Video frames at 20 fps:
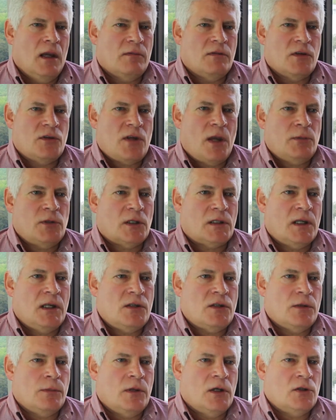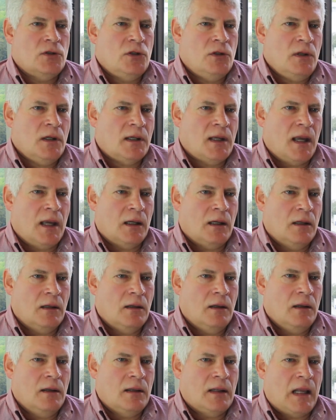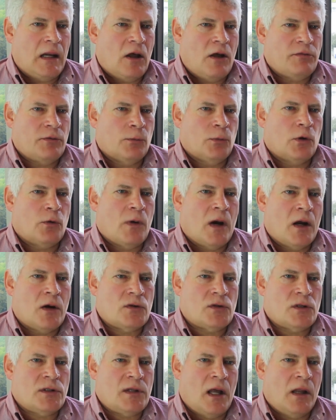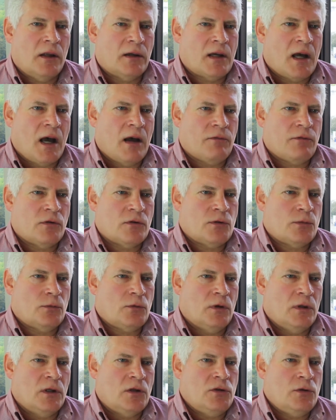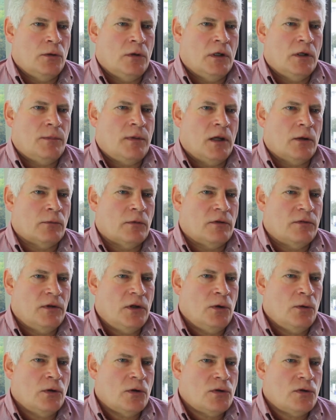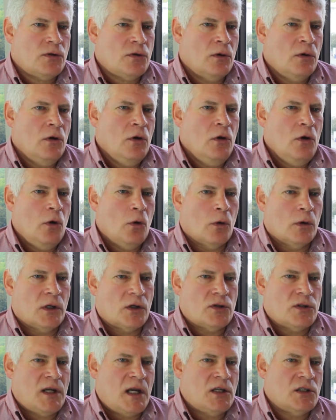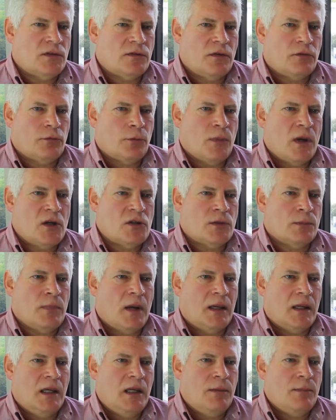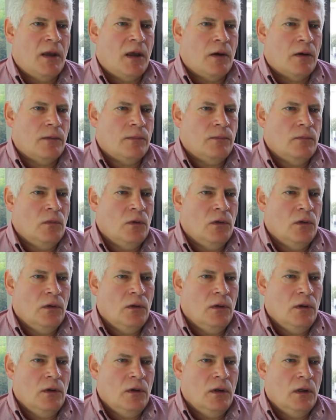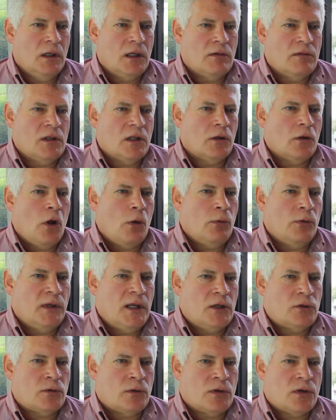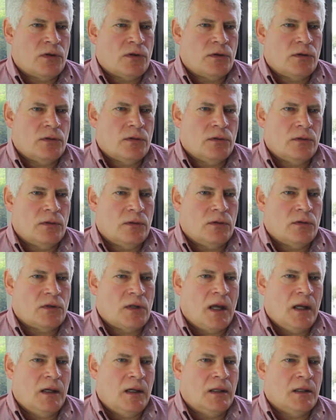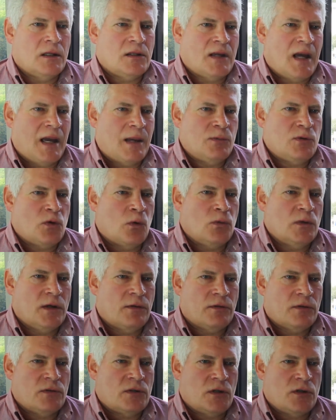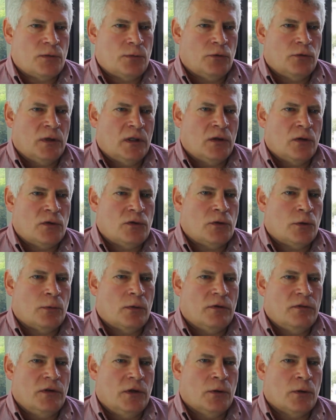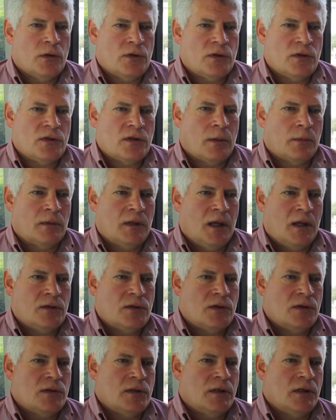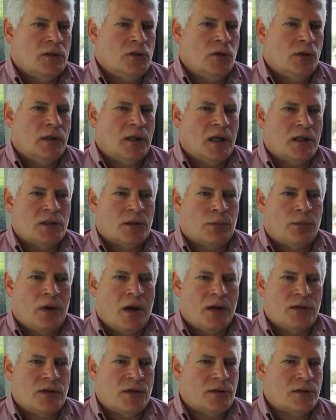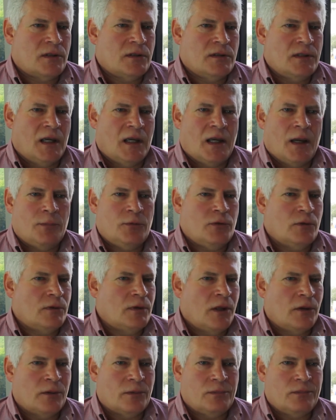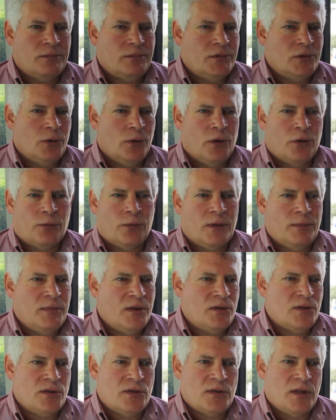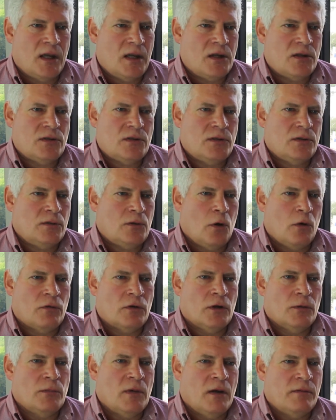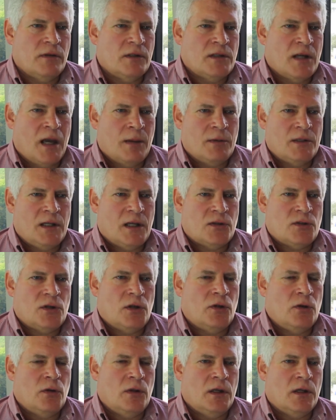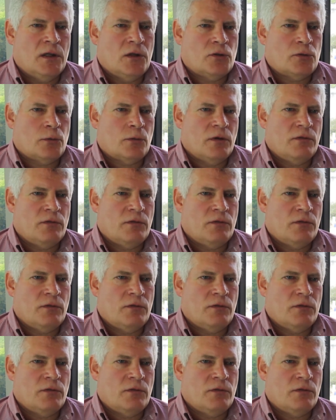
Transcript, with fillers: If the subject needs to be adjudicated, that often requires a teleconference between the two independent reviewers or an exchange of information by email. Given the global nature of the study and the time zone differences between those two reviewers in some cases, the adjudication process can take up to another two to three business days over and above the time it takes to do the initial